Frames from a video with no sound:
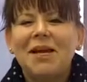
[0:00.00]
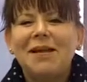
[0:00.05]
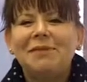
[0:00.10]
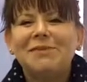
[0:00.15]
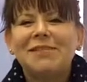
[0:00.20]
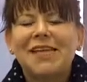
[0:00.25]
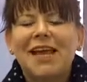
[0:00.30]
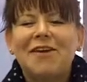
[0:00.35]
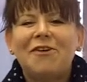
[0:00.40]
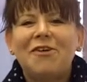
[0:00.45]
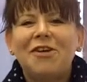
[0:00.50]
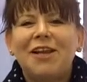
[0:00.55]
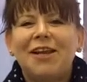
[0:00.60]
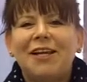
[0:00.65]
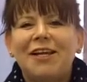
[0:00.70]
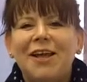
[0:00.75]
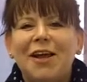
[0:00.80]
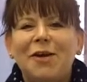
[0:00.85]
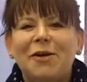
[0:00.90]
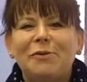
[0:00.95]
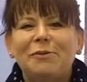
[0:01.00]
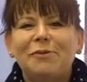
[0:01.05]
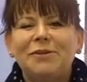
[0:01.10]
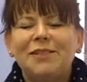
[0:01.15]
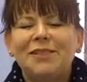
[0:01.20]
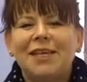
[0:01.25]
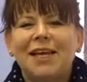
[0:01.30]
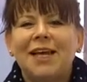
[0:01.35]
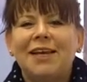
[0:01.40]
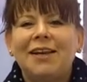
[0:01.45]
My name is Caroline
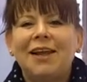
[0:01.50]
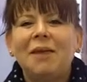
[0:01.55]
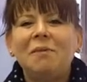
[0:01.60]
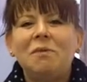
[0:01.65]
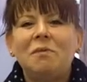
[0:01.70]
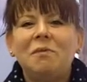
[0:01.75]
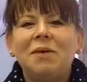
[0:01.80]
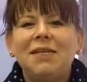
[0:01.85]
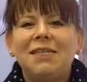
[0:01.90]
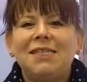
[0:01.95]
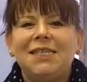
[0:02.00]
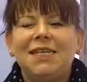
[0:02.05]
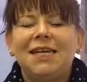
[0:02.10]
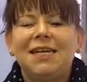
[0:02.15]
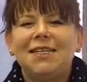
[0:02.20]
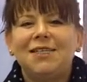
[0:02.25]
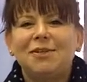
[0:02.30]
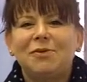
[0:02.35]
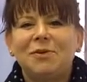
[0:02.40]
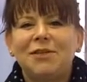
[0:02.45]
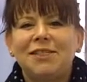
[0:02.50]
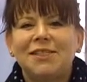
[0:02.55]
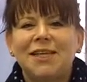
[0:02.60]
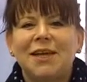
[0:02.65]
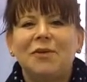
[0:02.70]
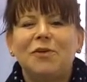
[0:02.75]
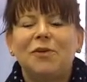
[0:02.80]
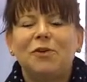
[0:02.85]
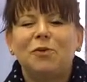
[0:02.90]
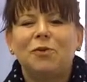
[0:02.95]
Holmes and I'm a mediator with
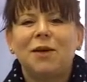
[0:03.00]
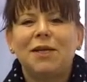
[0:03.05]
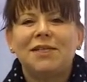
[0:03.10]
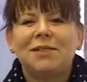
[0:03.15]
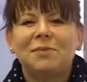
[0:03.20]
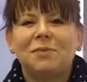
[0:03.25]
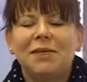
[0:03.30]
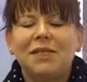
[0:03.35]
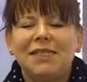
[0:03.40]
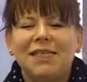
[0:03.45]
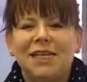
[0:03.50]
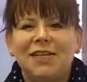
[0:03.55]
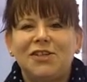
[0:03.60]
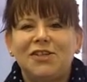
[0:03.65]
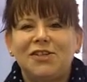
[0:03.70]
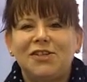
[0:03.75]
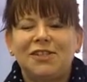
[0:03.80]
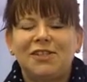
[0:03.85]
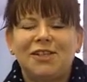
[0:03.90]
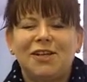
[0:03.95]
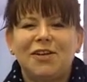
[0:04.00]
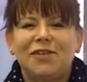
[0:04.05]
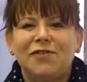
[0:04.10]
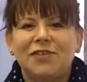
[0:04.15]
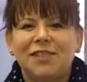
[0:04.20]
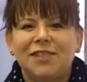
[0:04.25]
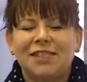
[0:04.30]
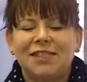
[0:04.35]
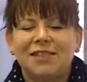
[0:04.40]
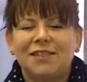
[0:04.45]
South and West Mediation
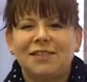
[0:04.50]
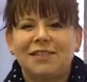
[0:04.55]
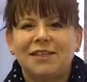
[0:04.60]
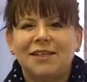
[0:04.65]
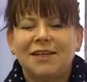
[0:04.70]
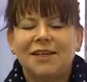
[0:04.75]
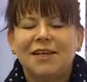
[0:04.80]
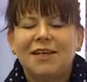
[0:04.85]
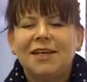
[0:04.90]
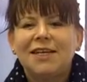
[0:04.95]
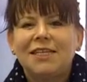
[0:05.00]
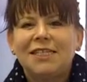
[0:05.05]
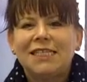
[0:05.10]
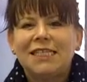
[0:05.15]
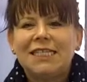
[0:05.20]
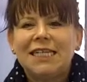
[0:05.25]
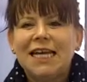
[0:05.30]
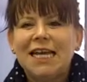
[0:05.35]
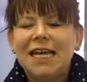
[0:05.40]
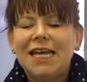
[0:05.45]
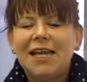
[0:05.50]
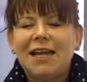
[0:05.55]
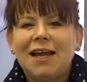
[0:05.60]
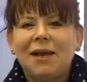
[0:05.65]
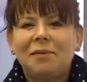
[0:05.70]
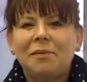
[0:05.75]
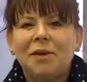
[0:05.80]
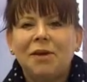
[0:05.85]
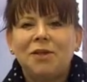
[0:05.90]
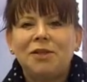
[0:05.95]
Services. Today
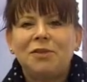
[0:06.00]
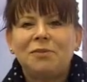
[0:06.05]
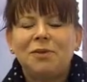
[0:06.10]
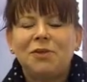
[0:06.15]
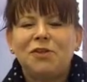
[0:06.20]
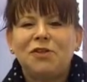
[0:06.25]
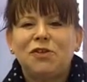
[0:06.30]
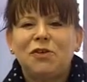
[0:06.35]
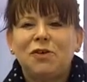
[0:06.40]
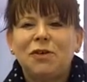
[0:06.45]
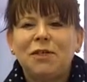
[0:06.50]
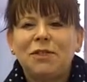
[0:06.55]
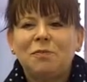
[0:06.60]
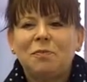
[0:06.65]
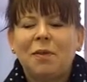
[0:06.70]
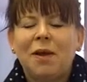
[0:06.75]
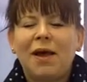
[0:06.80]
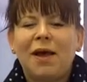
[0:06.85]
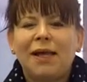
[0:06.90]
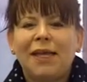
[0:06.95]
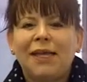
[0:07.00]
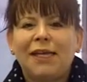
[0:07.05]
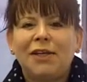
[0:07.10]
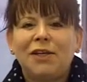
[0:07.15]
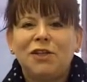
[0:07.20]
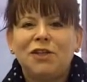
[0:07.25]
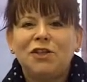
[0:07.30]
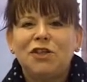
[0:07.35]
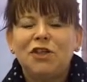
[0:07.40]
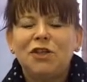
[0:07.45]
I'm going to be joined by
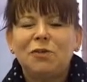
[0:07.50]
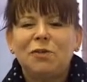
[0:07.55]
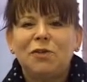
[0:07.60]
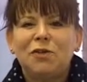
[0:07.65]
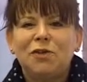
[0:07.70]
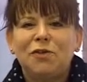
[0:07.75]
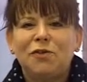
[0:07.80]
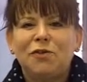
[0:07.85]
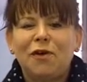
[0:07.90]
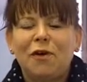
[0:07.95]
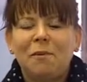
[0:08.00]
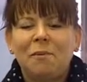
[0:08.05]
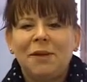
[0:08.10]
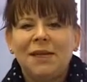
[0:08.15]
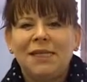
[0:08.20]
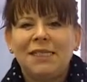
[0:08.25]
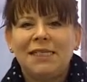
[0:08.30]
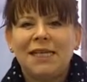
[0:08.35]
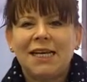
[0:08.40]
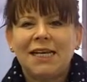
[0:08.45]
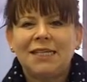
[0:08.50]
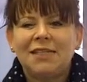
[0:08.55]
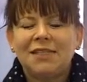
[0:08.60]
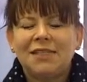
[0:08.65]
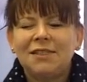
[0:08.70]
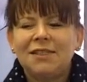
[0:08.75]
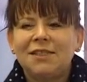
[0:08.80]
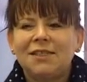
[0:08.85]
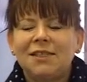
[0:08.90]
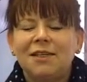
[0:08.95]
two other of our
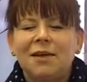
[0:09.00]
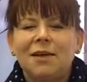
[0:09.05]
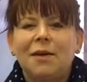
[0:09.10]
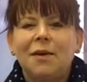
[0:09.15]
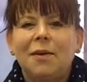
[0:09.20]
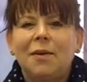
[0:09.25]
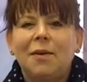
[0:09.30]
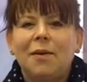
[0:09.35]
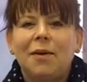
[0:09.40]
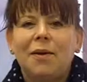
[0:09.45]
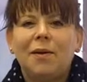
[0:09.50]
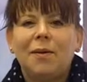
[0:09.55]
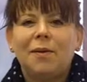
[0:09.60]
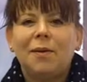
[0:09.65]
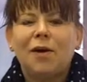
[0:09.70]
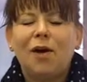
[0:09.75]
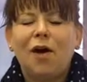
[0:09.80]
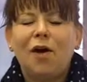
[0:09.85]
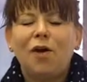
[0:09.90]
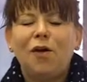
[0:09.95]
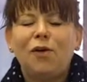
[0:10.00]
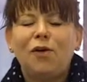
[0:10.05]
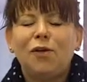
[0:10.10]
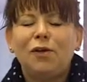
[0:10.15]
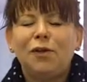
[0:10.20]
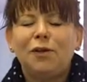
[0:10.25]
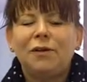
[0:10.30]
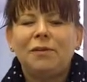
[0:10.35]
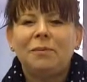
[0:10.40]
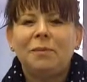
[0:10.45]
mediators,
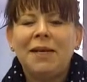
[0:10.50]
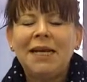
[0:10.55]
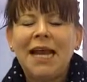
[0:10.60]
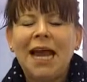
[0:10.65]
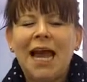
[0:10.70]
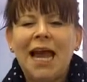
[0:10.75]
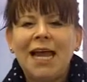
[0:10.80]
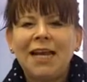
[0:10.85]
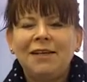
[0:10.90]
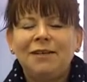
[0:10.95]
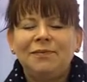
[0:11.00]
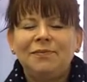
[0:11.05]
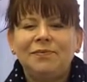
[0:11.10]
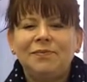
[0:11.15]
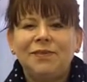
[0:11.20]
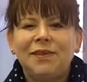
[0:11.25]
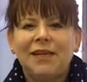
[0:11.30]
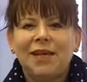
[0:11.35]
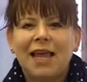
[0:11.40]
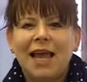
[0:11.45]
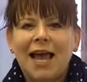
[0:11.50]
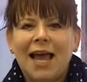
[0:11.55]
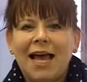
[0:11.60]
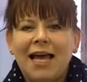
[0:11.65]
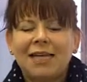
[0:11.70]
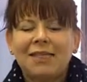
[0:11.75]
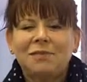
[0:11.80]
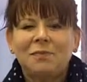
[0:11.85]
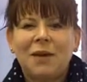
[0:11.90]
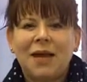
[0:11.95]
Cathal Minahan
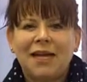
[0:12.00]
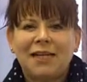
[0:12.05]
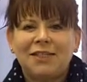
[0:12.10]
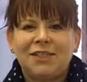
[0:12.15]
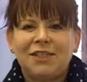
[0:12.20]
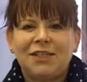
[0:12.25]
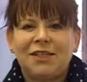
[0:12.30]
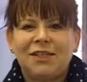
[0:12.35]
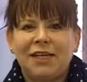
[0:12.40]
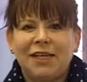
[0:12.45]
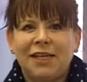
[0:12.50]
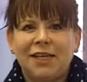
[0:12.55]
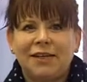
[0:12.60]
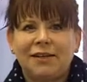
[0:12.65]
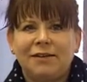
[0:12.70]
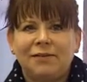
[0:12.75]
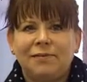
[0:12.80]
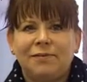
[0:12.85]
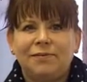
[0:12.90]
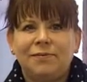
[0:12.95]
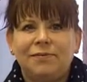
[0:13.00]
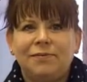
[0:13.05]
and Pat Durkin.